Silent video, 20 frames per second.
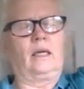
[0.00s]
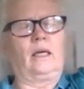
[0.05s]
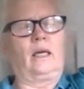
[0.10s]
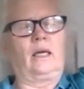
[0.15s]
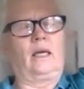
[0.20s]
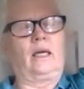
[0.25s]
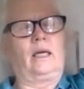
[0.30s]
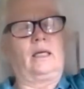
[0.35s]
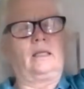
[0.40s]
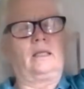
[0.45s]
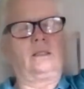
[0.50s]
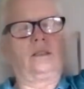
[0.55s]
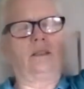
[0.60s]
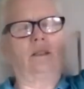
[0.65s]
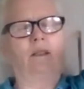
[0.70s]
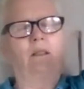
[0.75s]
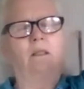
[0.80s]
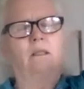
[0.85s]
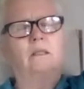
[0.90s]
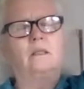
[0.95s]
and
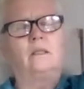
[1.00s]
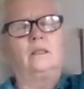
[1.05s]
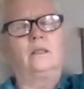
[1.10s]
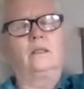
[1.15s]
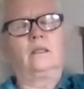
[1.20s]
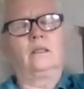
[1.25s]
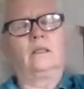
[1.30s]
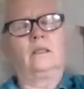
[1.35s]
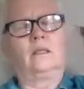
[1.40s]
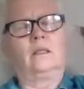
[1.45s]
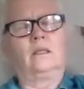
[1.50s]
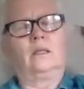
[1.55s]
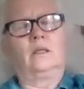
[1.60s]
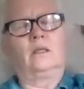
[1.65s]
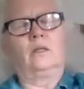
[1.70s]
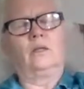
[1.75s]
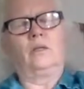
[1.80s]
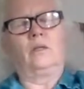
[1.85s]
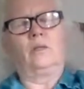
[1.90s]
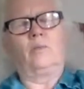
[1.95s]

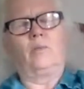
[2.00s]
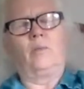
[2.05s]
the